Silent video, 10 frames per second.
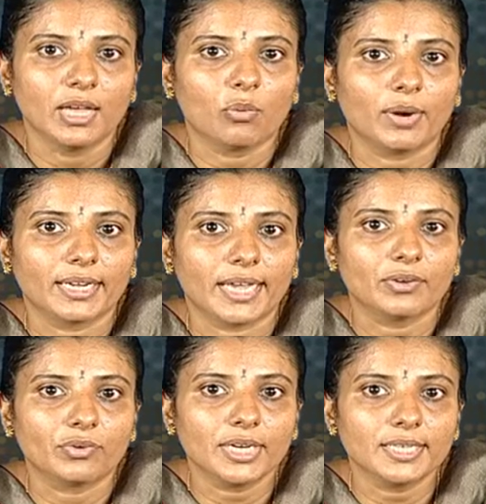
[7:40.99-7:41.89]
one can
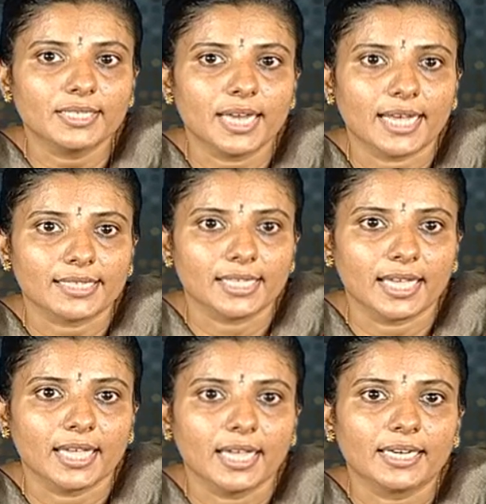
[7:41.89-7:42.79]
treat it as
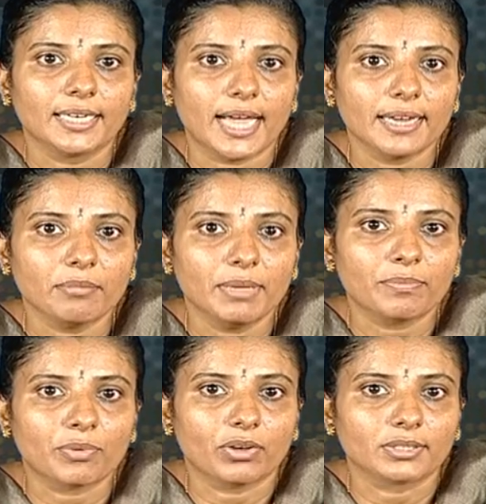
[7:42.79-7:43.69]
a dynamic
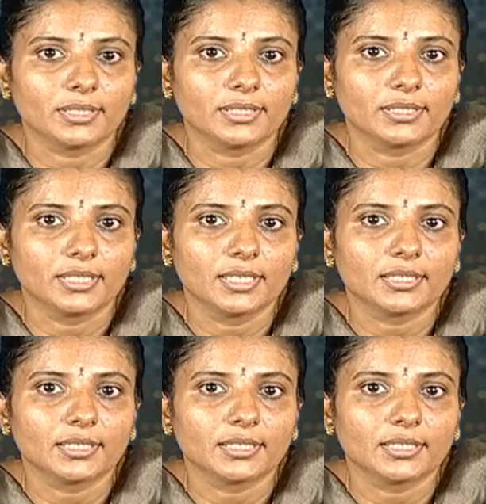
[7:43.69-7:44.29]
process